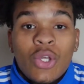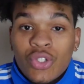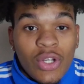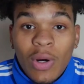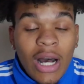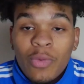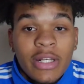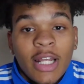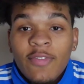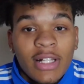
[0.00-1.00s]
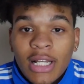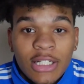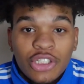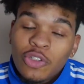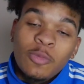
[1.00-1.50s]
So I would never like
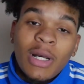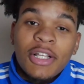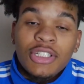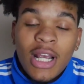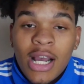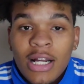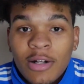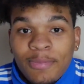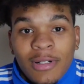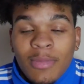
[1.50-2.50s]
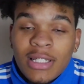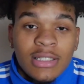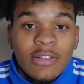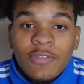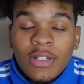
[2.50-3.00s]
shoot my shot or put
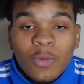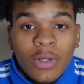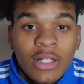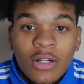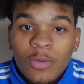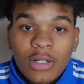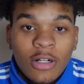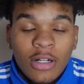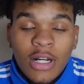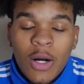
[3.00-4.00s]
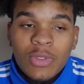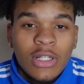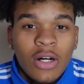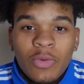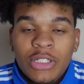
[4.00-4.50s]
myself in the window with her. I was
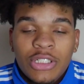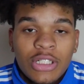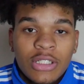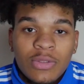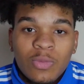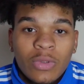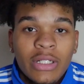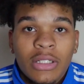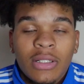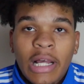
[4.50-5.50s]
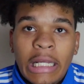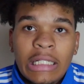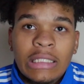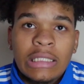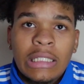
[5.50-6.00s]
always just real like
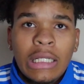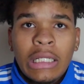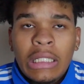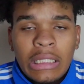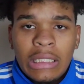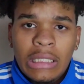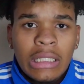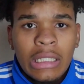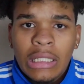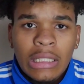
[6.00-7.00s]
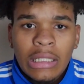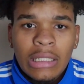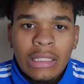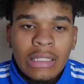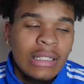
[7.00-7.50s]

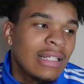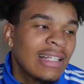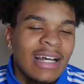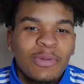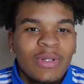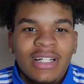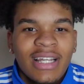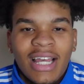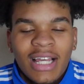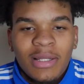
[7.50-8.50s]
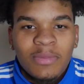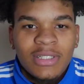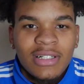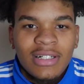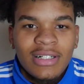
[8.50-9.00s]
when it came
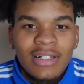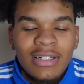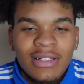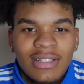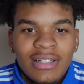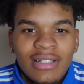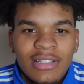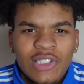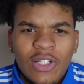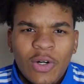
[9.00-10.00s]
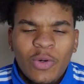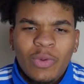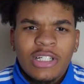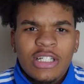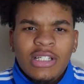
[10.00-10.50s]
to her. So
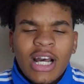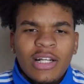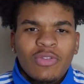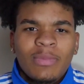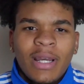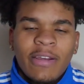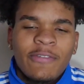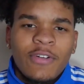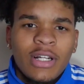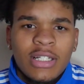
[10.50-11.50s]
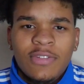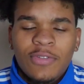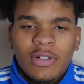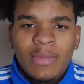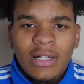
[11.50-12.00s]
we just kind of remained friends
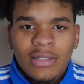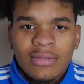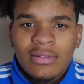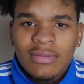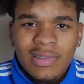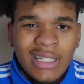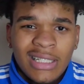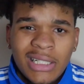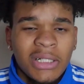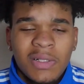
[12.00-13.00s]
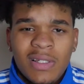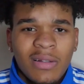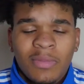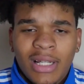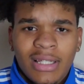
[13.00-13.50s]
for about a year or
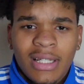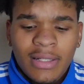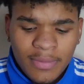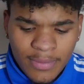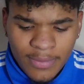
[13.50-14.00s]
something like that.